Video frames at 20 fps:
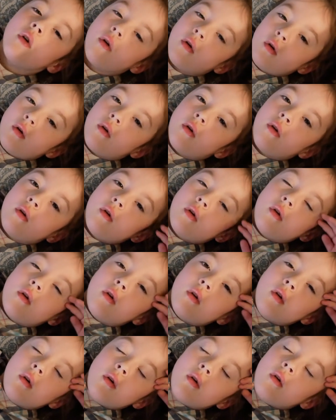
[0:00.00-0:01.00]
How you feeling?
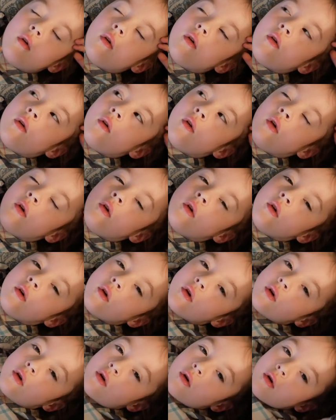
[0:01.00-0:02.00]

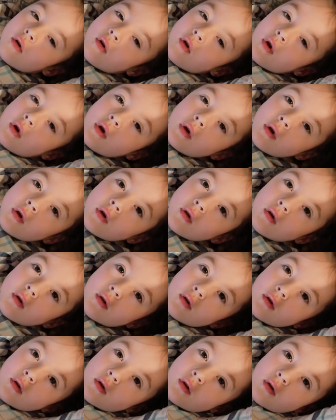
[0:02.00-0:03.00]
Good.
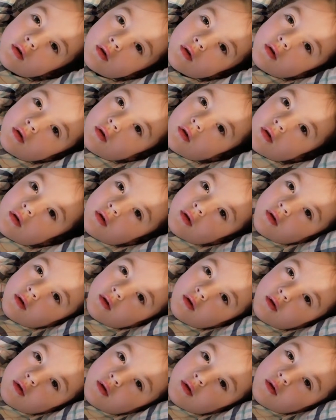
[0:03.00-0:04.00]
You
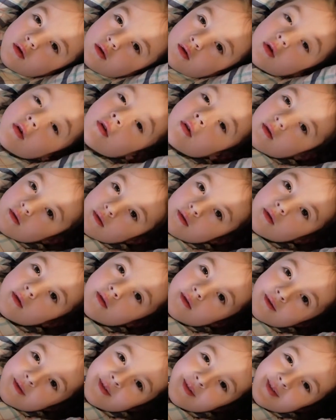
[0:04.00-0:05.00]
sure?
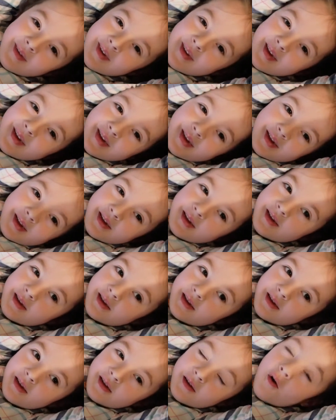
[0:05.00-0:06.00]
Daddy just got
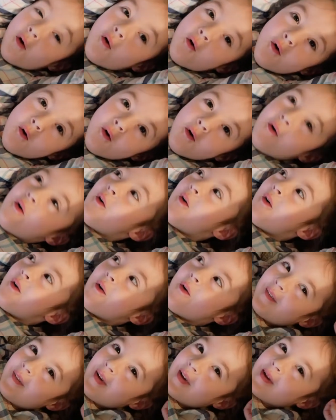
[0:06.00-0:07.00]
home. Oh,
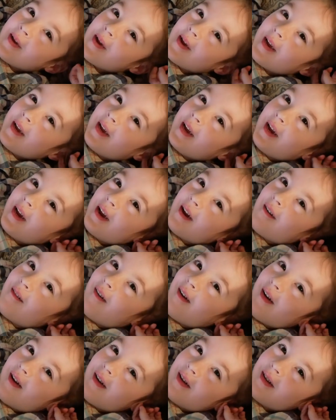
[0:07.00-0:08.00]
I didn't
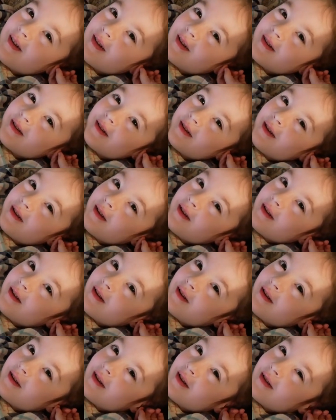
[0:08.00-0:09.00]
hear it. Pretend like you're
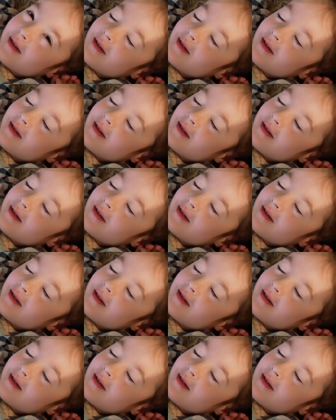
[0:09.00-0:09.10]
asleep.